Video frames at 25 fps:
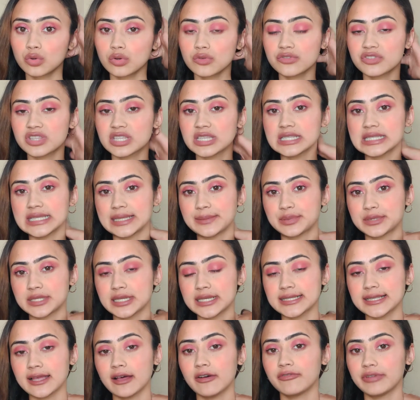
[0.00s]
of these
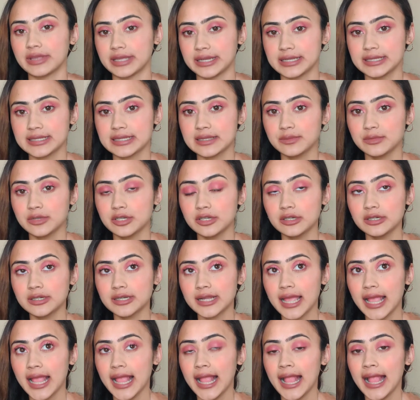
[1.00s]
lipsticks are very similar.
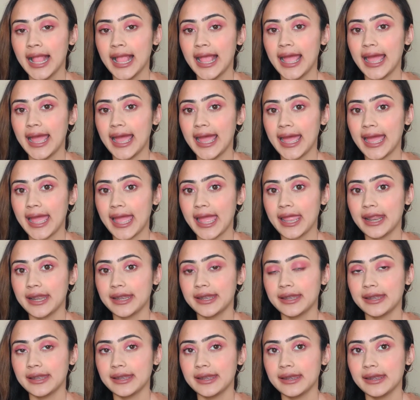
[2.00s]

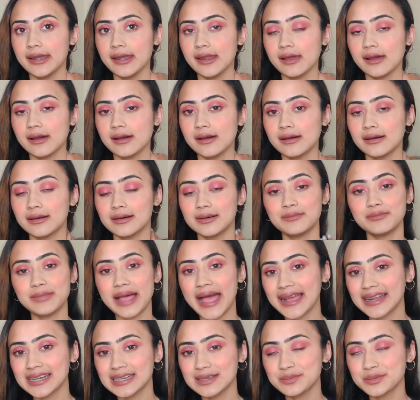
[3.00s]
And
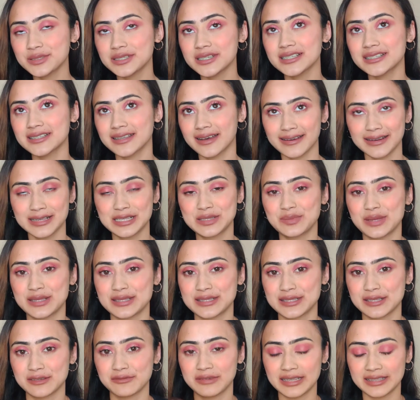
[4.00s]
MAC lipsticks are
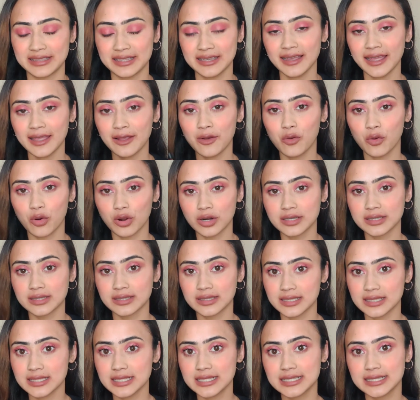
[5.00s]
expensive. I think I got
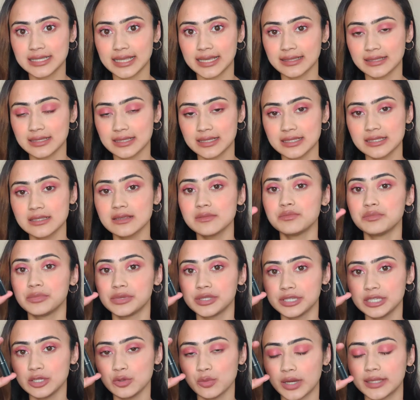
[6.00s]
this, this is the
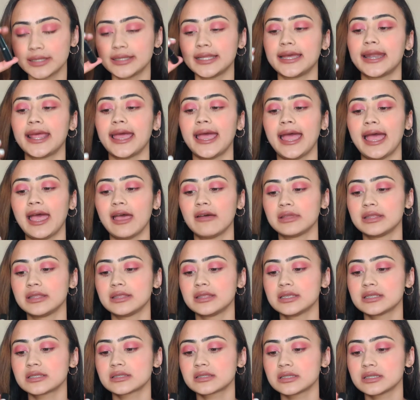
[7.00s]
mini one that I have, and
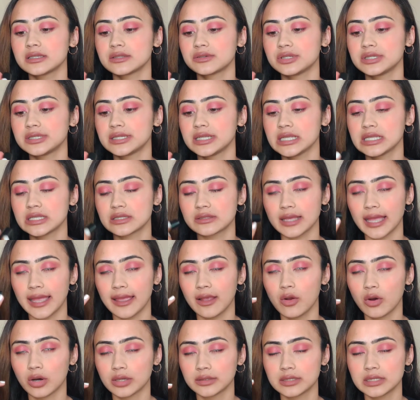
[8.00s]
this retails, I
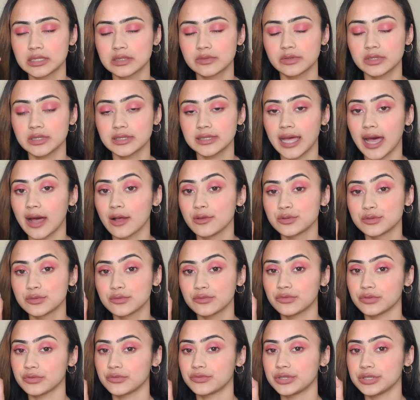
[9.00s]
got this for
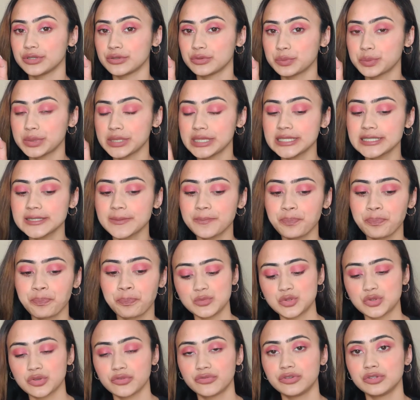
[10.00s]
1050 rupees.
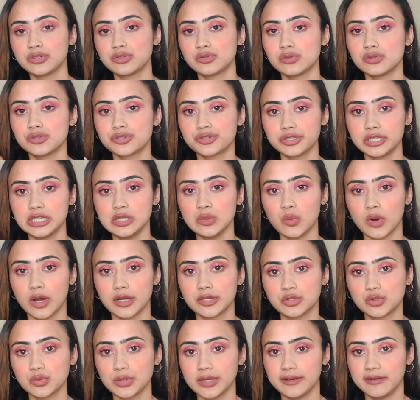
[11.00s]
So if you don't really
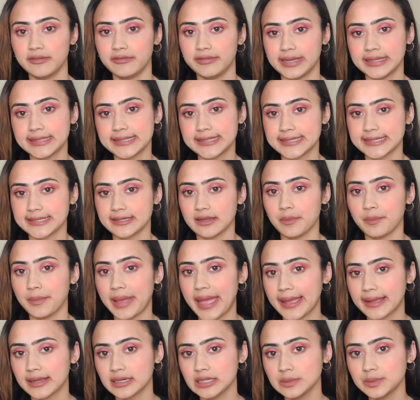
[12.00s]
want to invest in a
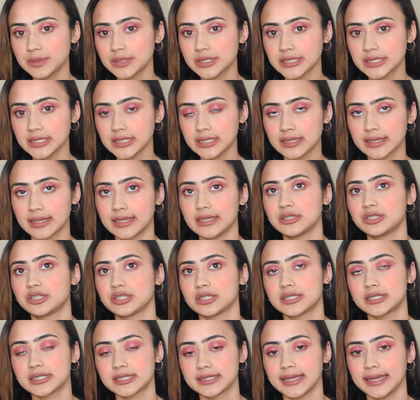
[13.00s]
MAC lipstick
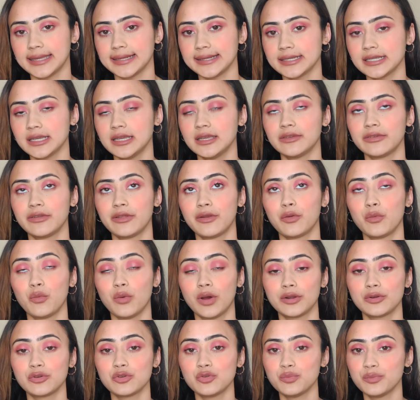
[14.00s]
just yet, if you don't
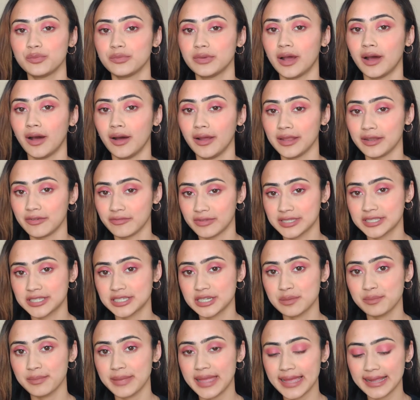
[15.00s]
want to invest
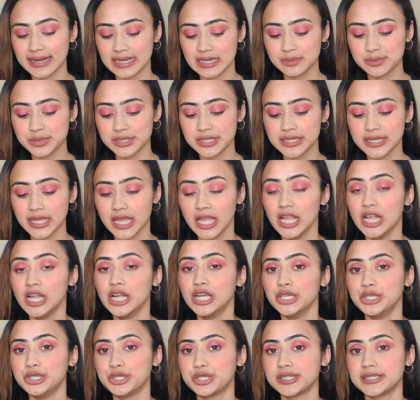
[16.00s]
in a MAC lipstick,
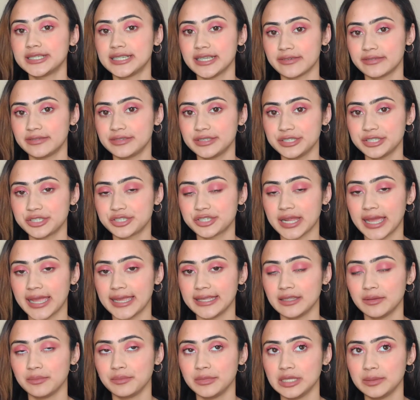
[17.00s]
you can definitely try
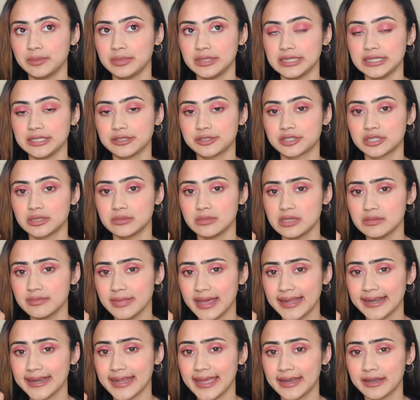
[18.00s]
the Maybelline Creamy
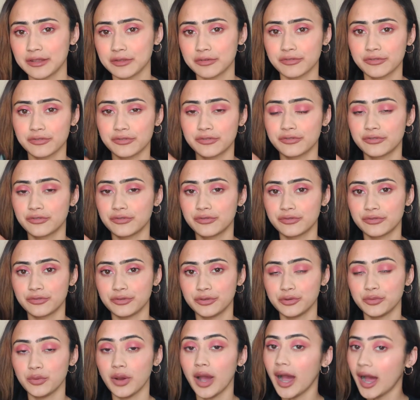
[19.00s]
Matte. And if
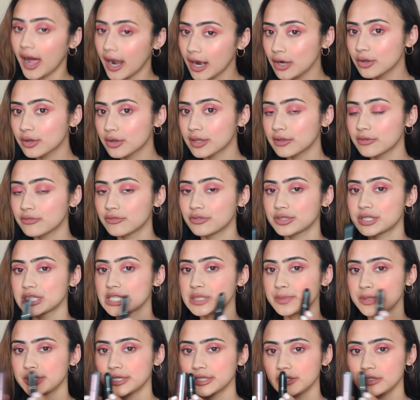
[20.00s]
you are looking for
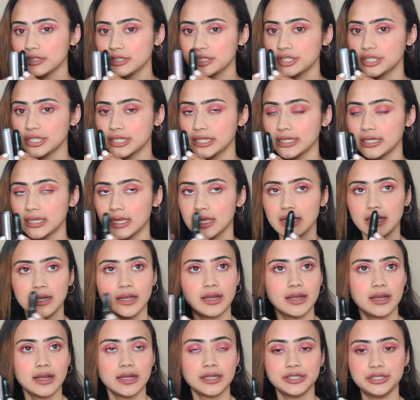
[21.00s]
this particular shade,
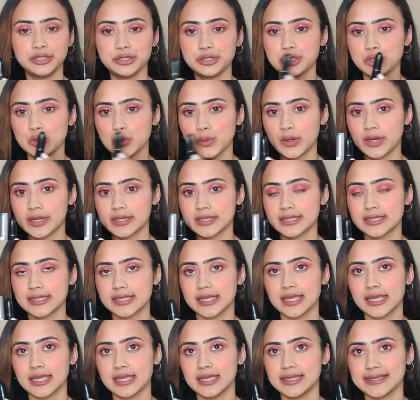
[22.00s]
Nude Nuance
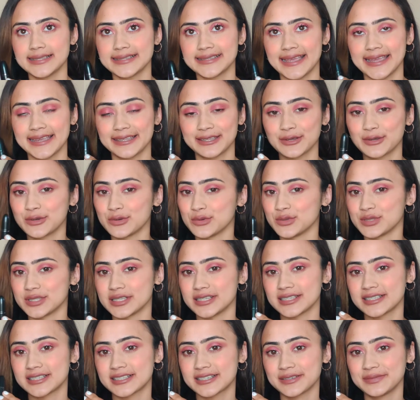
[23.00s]
is like the closest.